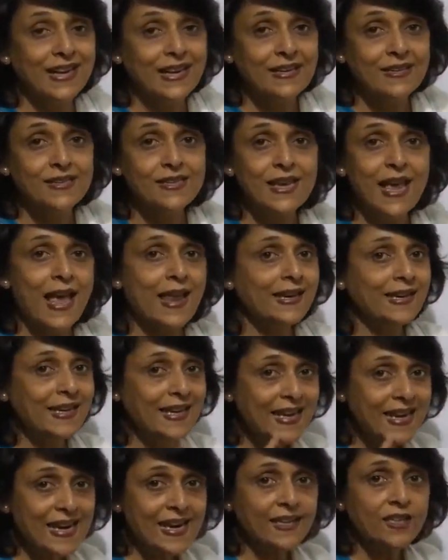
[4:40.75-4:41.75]
rings, and
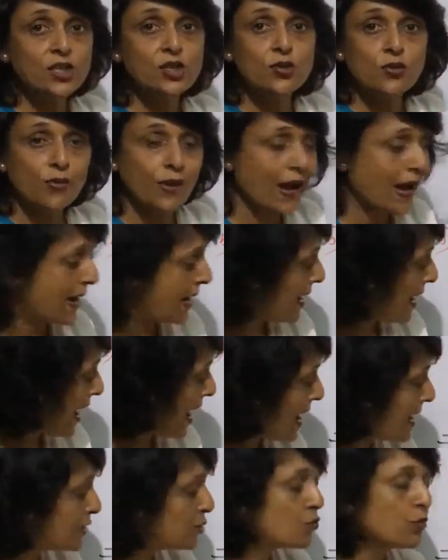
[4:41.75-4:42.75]
each ring
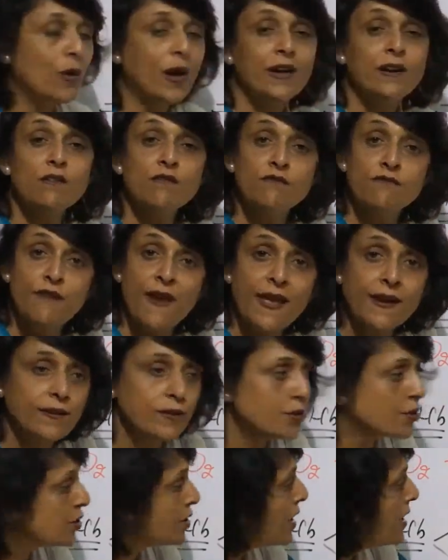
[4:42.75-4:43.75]
has 1
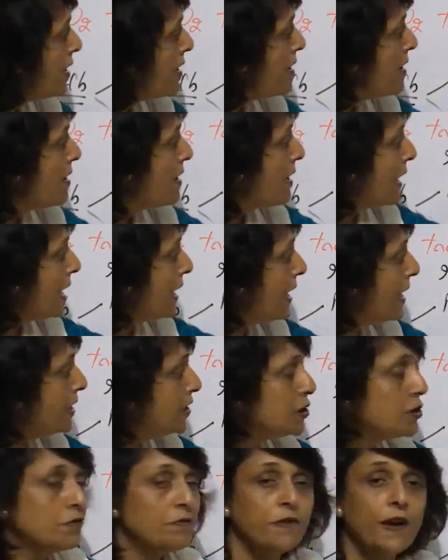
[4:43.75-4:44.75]
ferrous.
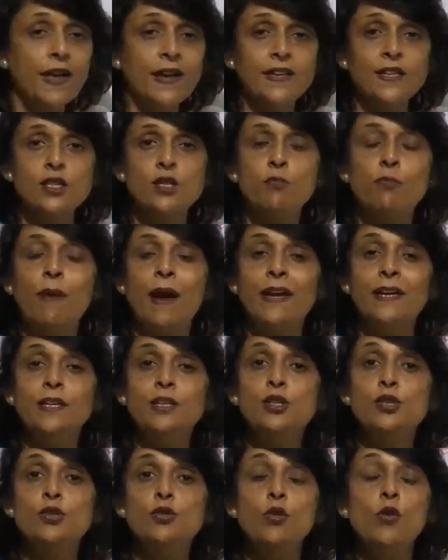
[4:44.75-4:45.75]
Each ferrous
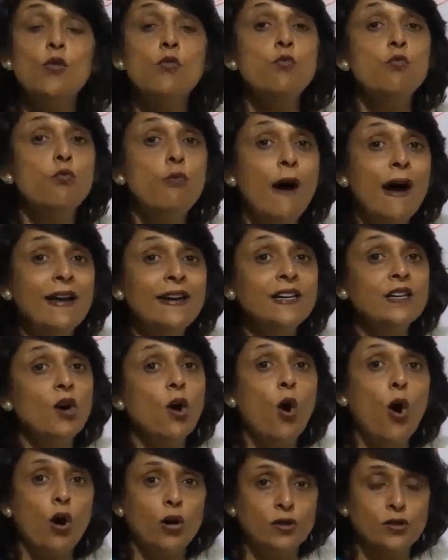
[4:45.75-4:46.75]
binds to 1
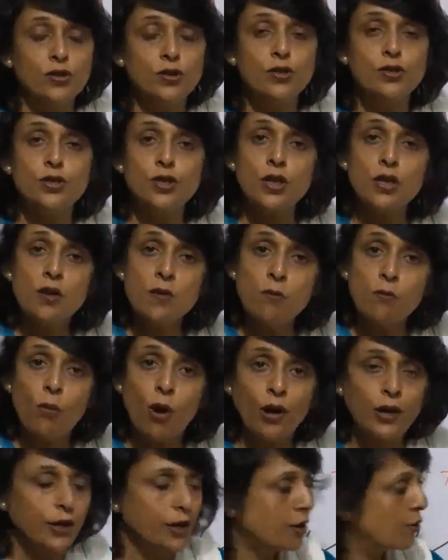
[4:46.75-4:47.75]
oxygen
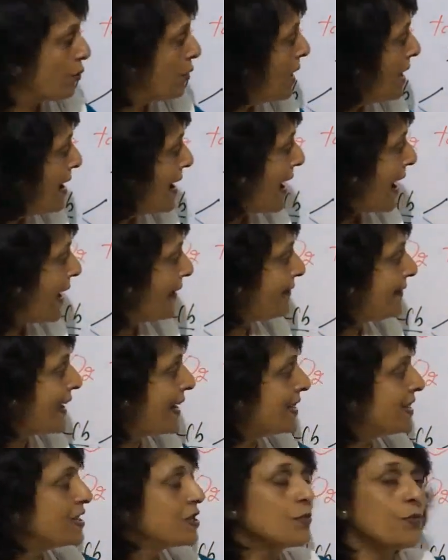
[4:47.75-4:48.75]
molecule, and
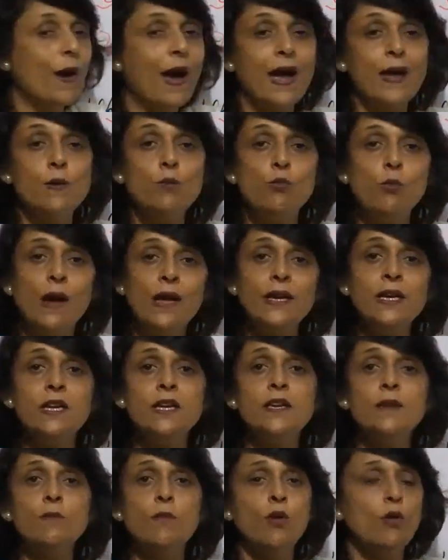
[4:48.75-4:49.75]
that is why one
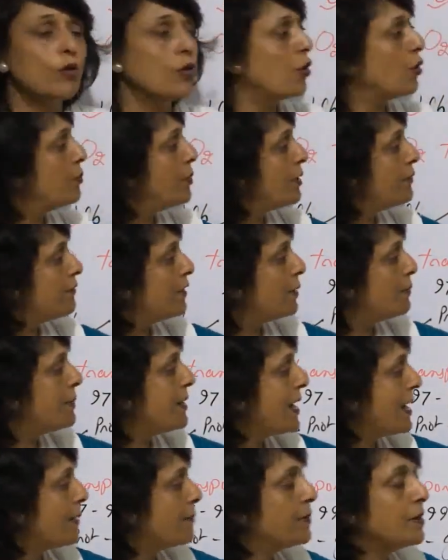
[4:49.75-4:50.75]
hemoglobin will
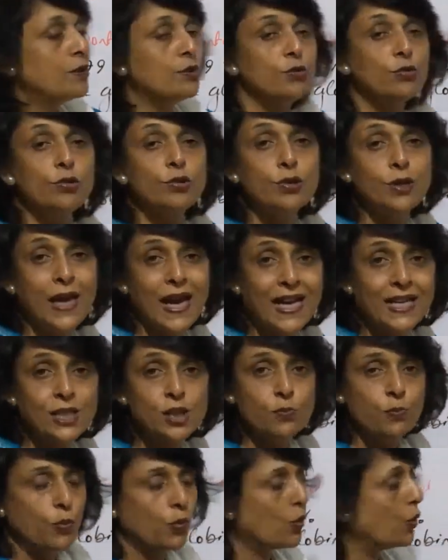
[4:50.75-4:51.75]
be able to
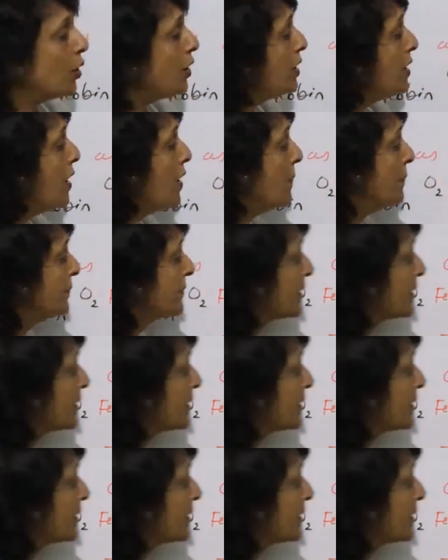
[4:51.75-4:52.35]
transport